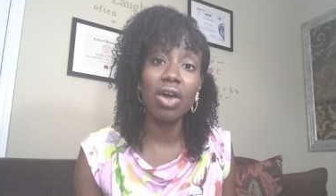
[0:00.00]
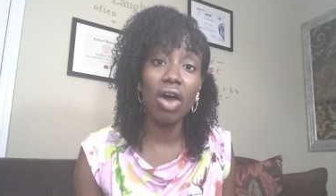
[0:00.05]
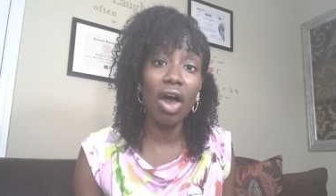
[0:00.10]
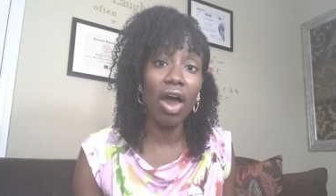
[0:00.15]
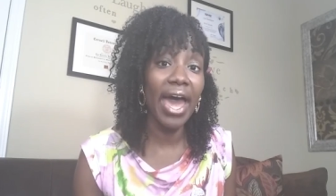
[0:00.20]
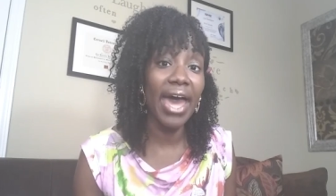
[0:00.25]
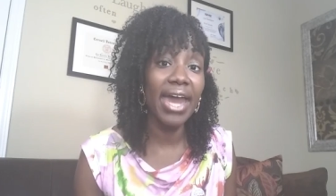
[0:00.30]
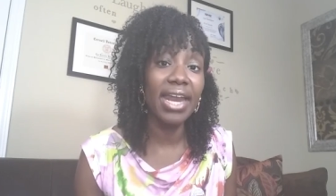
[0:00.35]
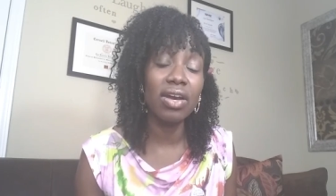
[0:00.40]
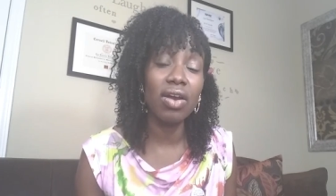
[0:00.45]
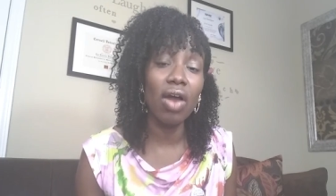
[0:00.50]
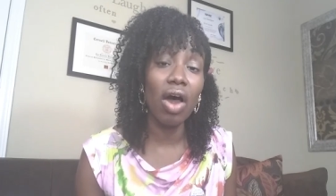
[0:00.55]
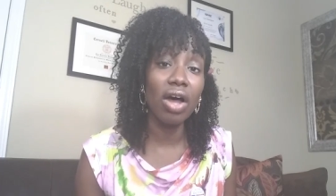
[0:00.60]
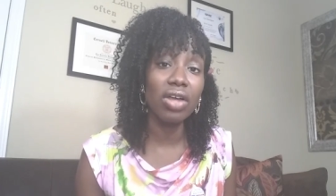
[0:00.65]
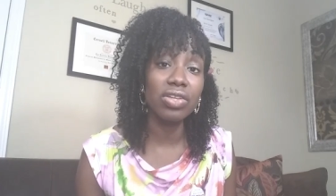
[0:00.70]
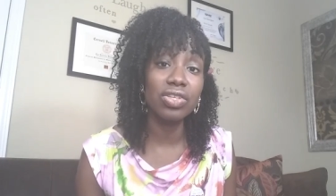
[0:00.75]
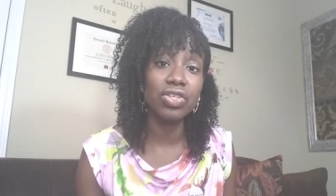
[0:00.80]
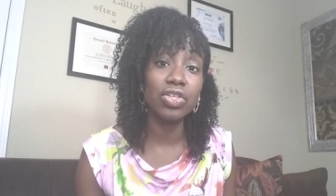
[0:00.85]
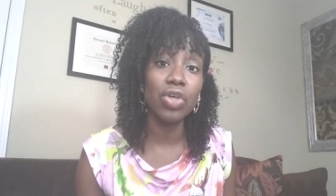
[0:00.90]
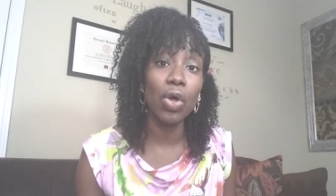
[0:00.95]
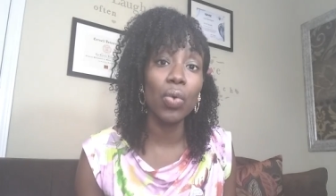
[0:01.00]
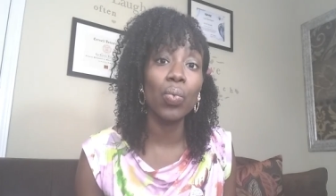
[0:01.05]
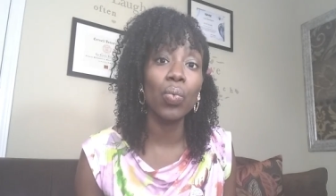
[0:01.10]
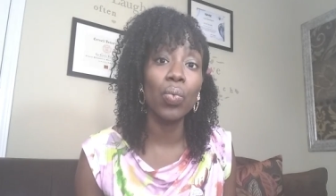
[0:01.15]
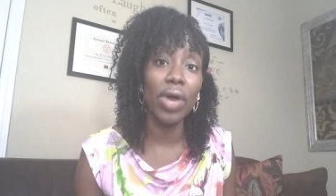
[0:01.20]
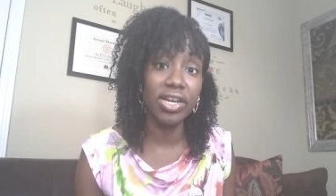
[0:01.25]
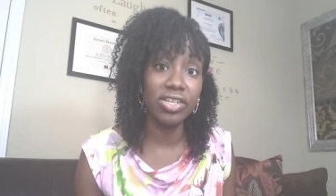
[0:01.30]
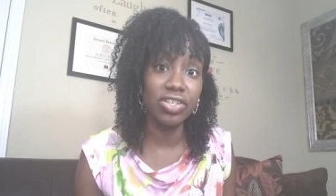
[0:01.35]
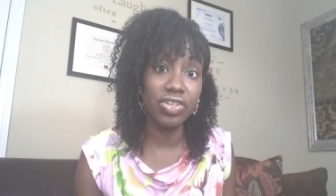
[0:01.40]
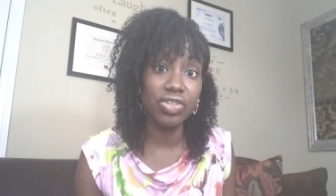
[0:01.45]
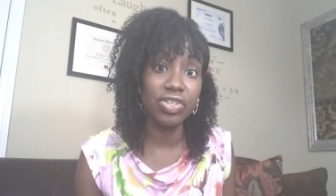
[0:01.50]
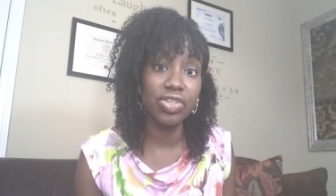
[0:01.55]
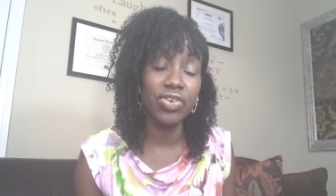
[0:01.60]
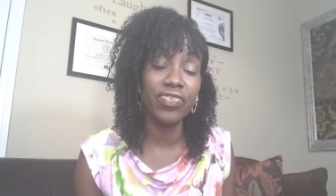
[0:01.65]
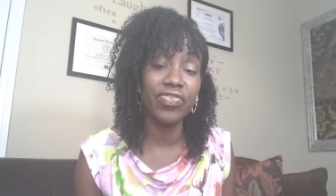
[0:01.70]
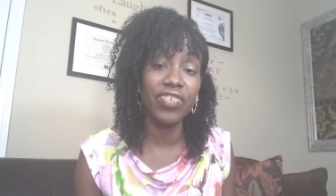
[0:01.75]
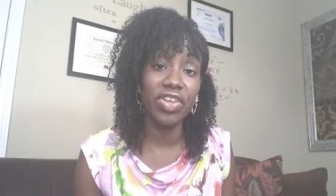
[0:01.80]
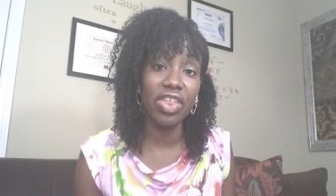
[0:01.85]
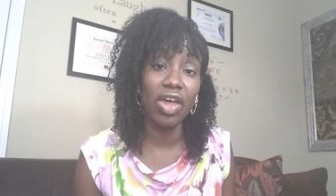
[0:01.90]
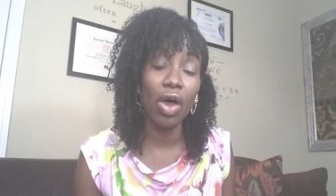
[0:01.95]
go ahead and also
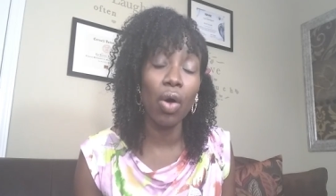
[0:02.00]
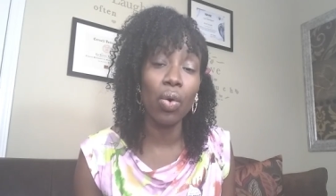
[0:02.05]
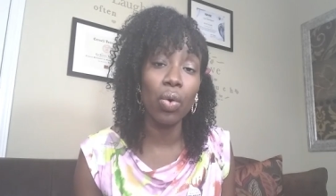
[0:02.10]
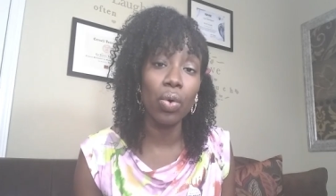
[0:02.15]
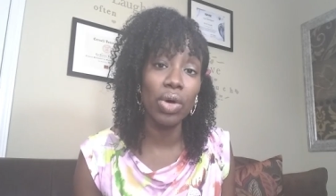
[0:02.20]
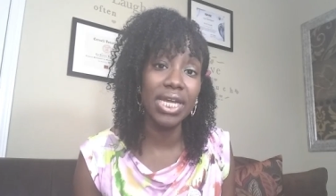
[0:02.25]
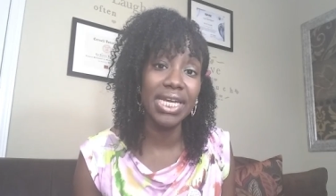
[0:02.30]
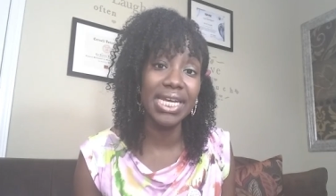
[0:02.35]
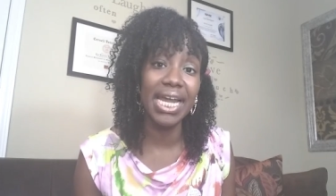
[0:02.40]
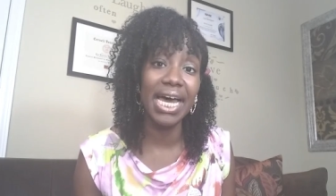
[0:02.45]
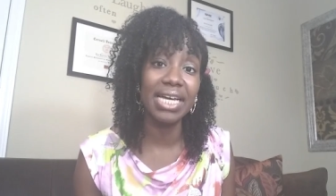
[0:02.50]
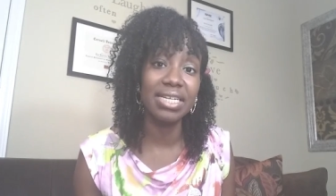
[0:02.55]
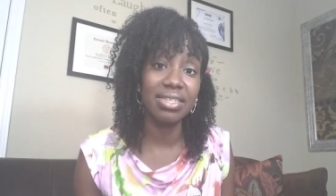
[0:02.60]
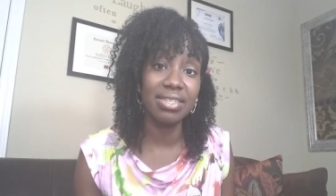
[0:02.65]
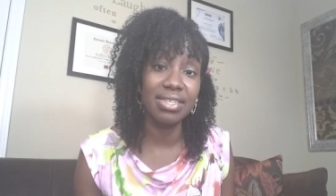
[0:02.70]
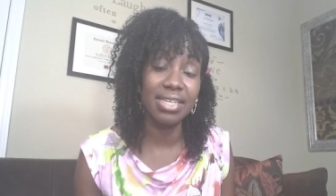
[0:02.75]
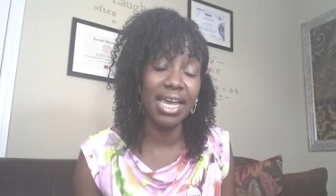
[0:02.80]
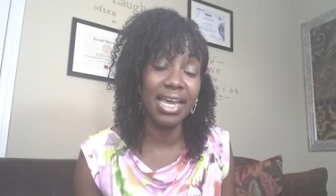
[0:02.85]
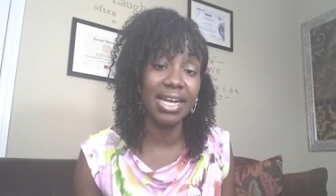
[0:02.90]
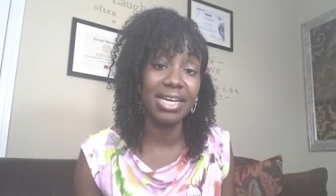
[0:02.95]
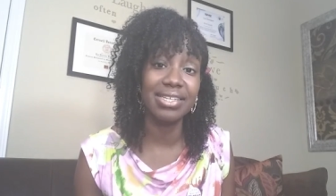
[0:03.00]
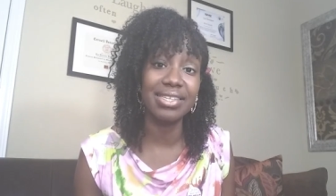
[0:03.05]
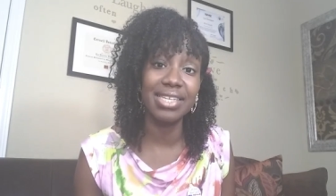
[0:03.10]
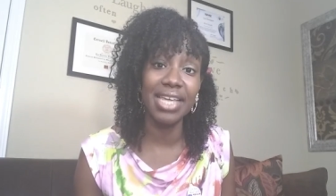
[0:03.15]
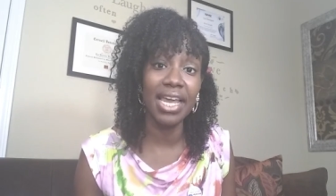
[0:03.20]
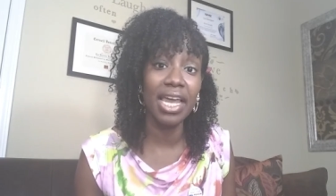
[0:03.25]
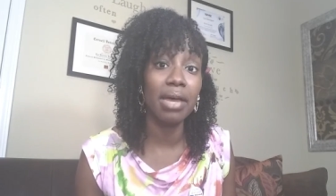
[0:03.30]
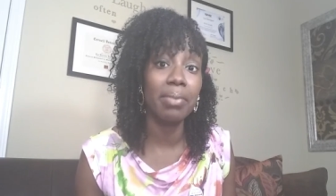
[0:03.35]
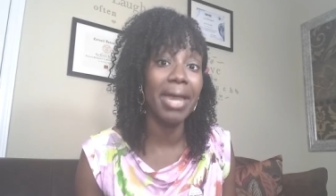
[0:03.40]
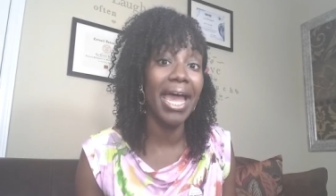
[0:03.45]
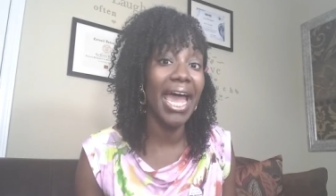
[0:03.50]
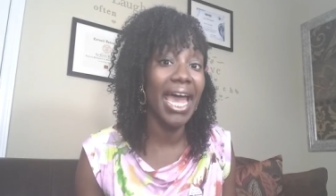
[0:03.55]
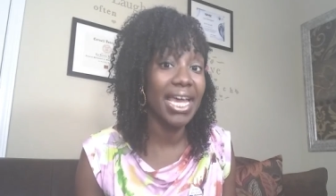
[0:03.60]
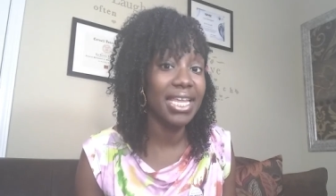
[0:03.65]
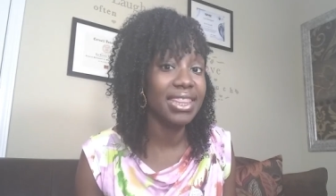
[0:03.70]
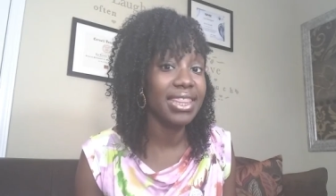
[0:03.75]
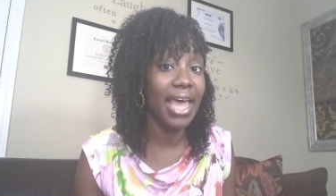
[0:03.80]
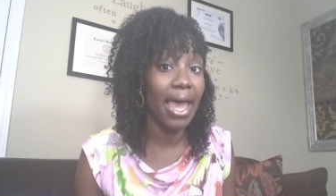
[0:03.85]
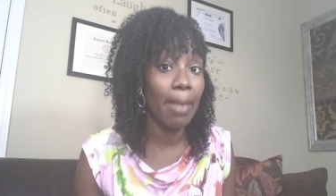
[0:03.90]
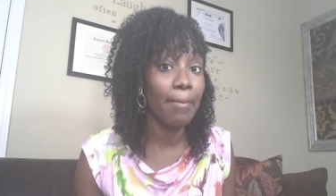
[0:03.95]
register for the online state exam
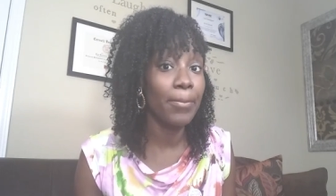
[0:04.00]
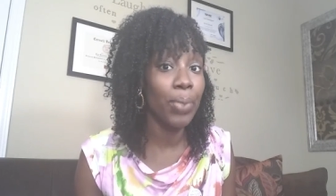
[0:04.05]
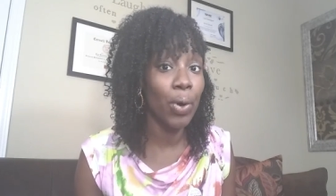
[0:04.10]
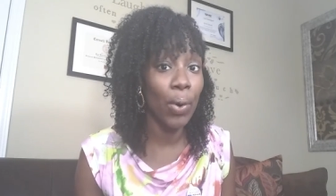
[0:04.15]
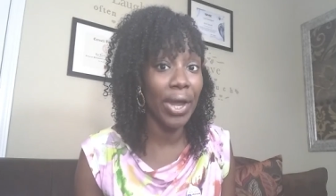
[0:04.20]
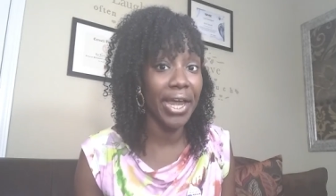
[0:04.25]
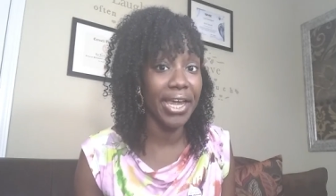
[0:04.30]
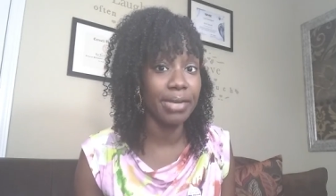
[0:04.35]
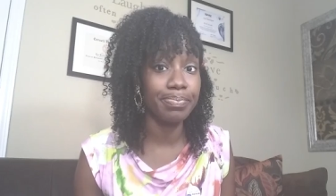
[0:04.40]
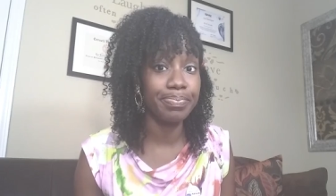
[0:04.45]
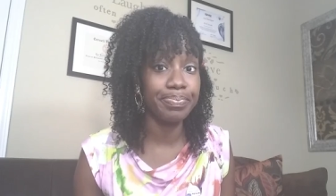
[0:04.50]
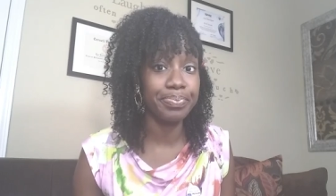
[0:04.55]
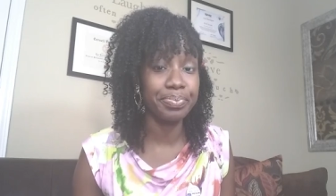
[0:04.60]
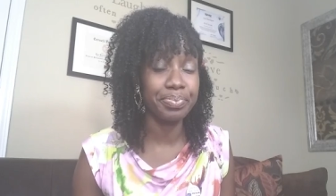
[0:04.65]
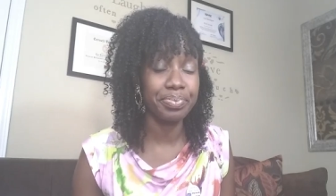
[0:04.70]
at that point.